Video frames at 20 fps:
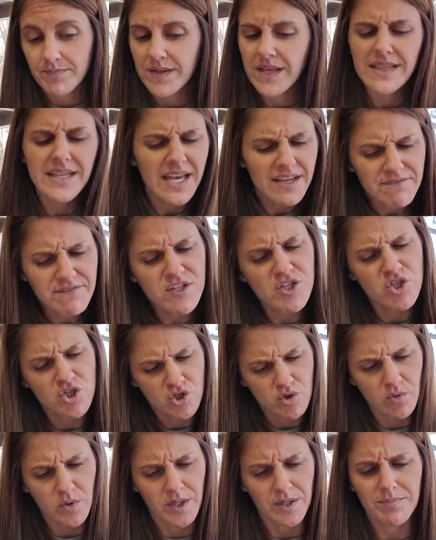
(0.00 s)
Life is
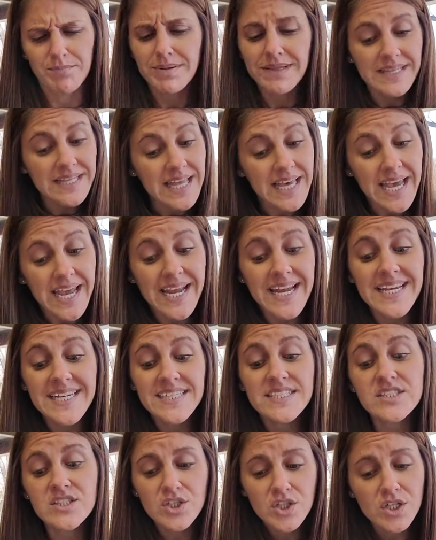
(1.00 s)
short, play
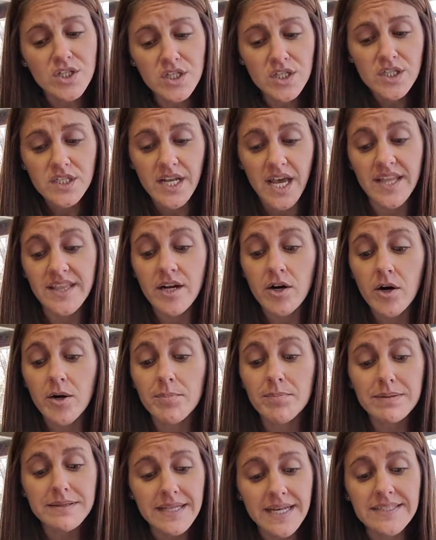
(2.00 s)
is good, and there are
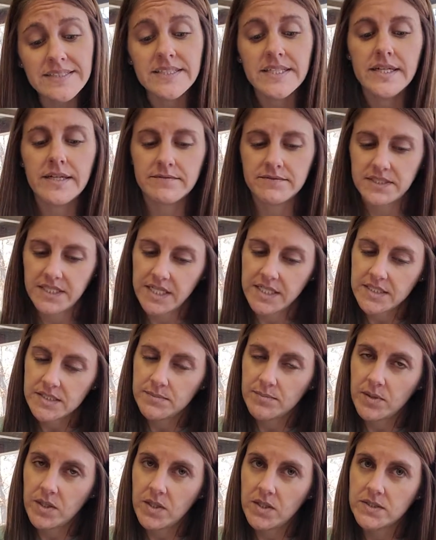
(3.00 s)
plenty of tennis
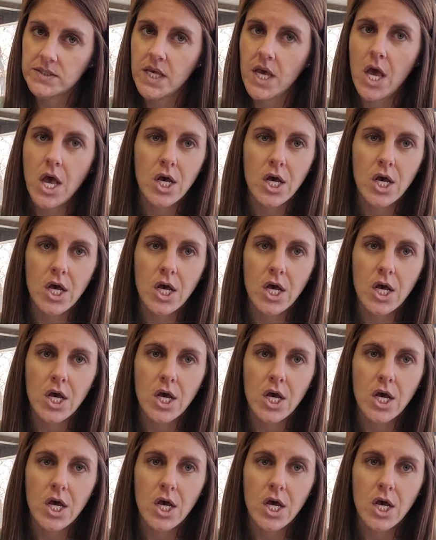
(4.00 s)
balls